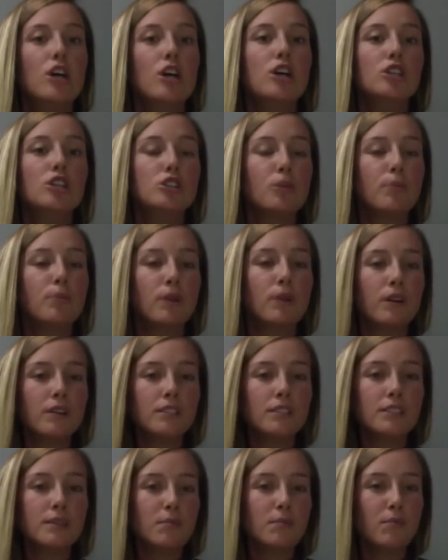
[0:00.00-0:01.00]
So put
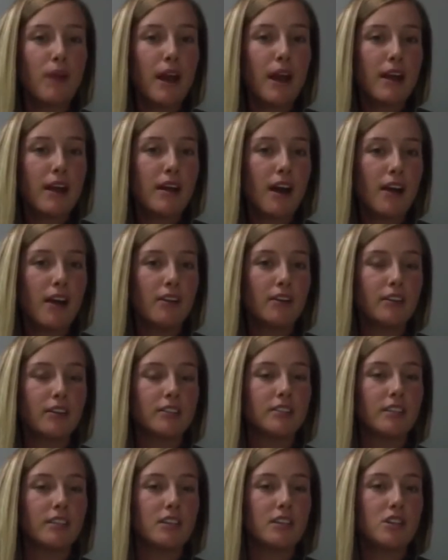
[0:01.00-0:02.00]
on some bright
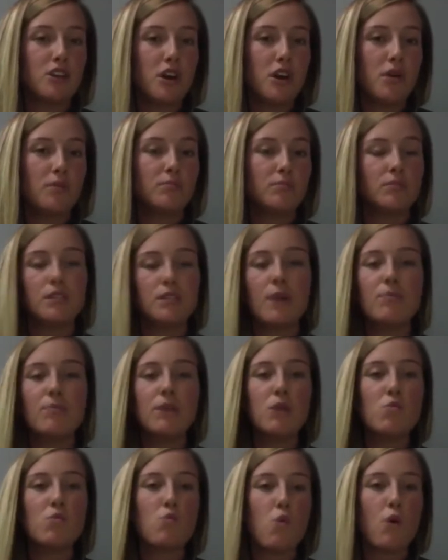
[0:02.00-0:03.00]
colors, you know,
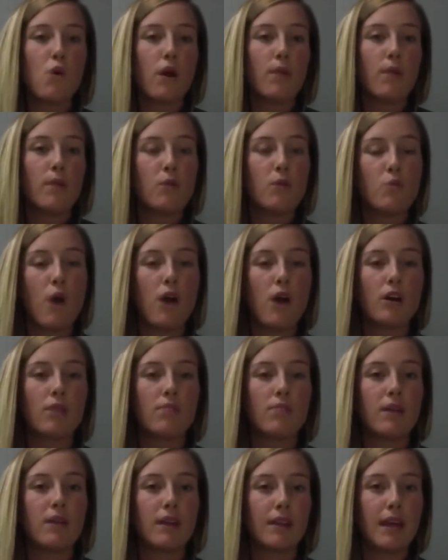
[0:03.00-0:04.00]
something warm and
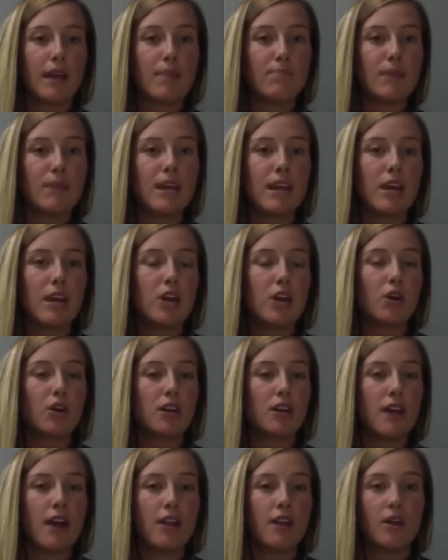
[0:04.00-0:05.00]
welcoming like pink or
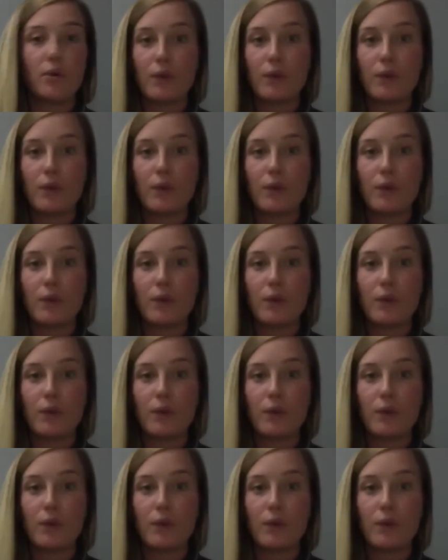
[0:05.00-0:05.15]
yellow.